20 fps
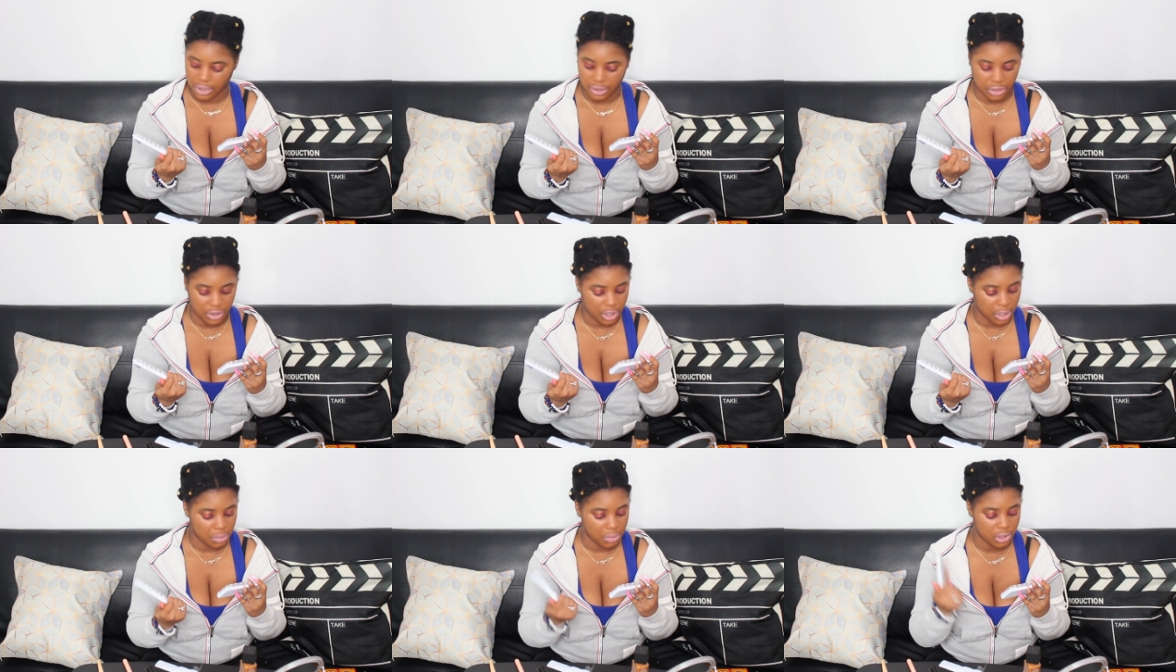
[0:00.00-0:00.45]
I
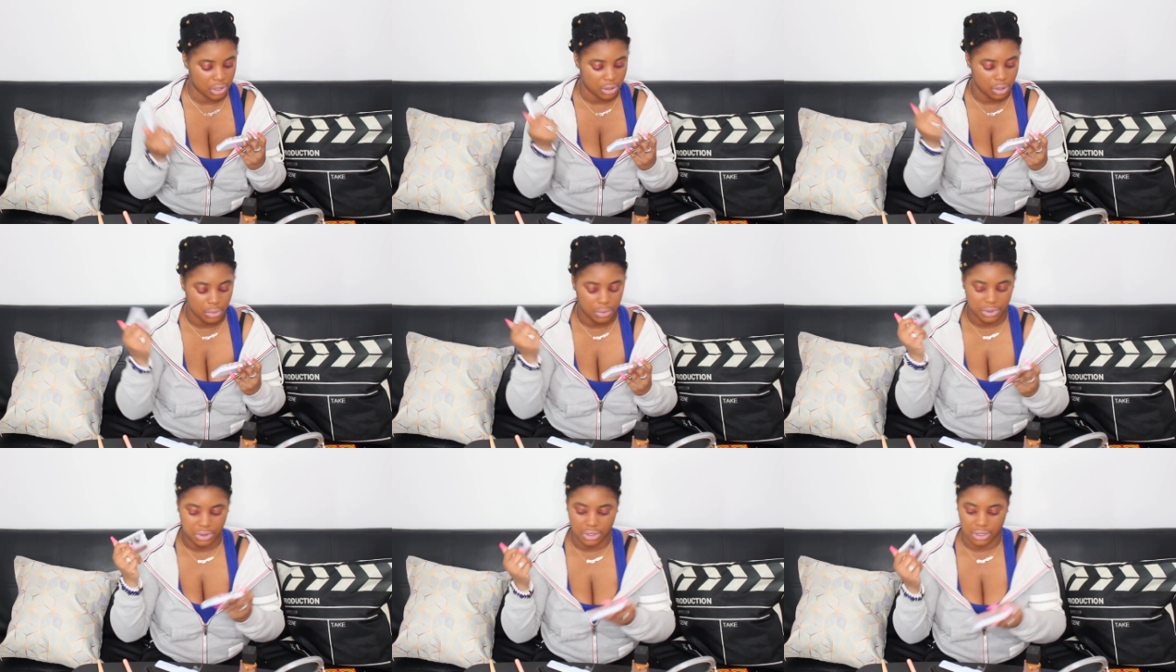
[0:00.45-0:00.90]
think I'm gonna
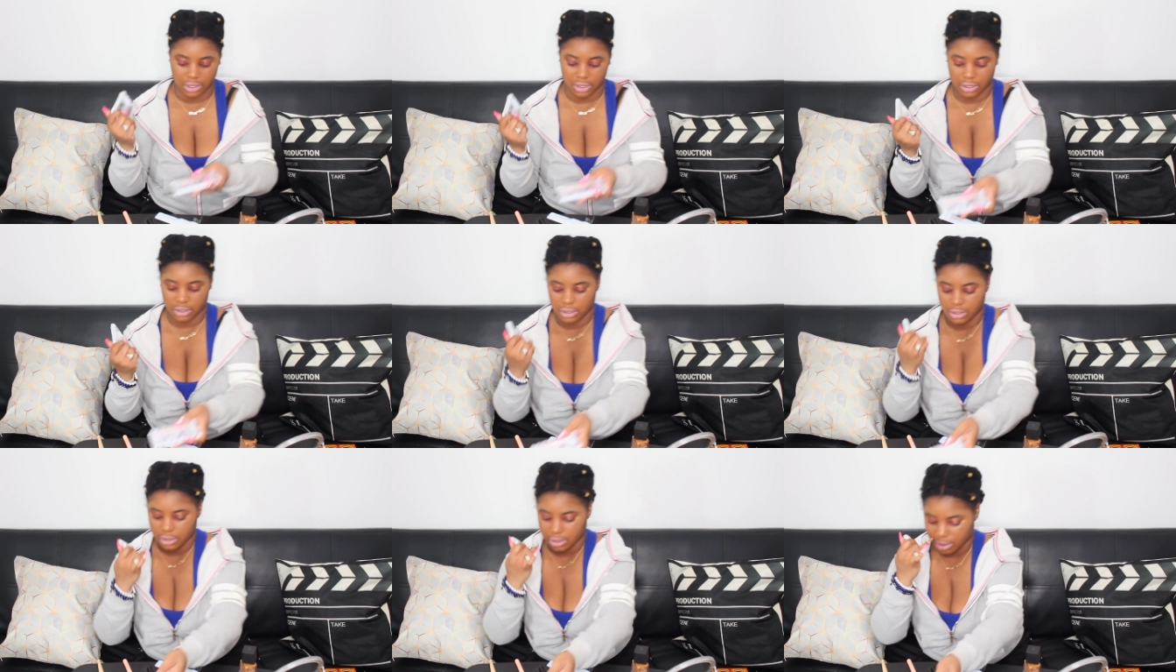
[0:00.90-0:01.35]
go with
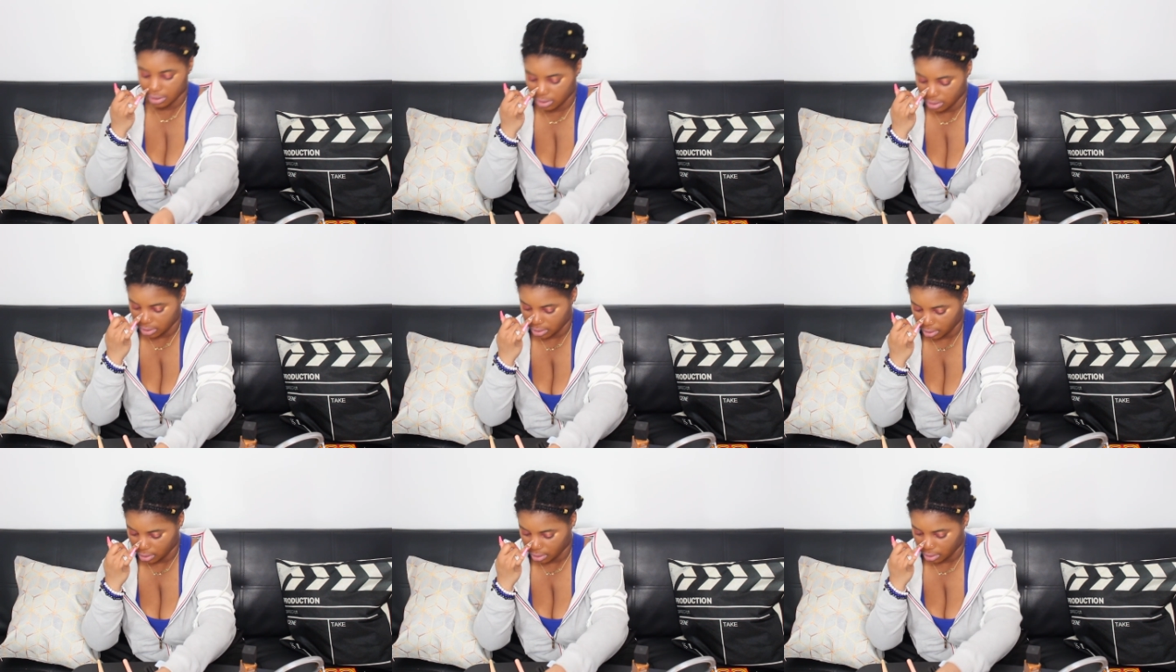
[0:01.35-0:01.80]
these because
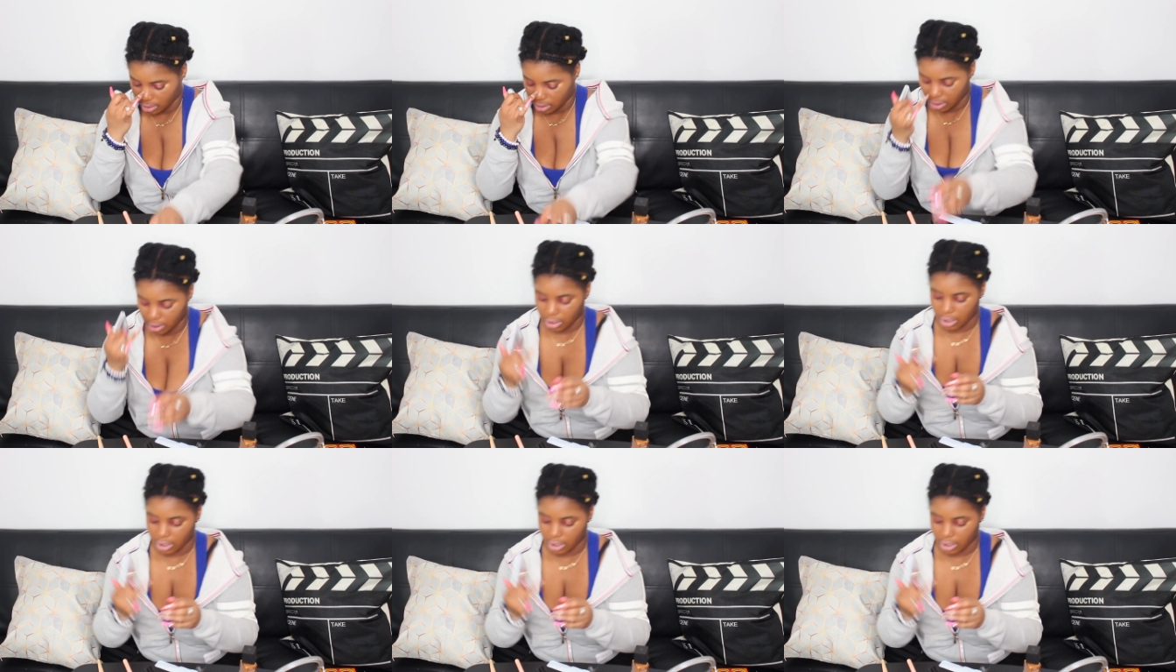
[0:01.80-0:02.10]
they're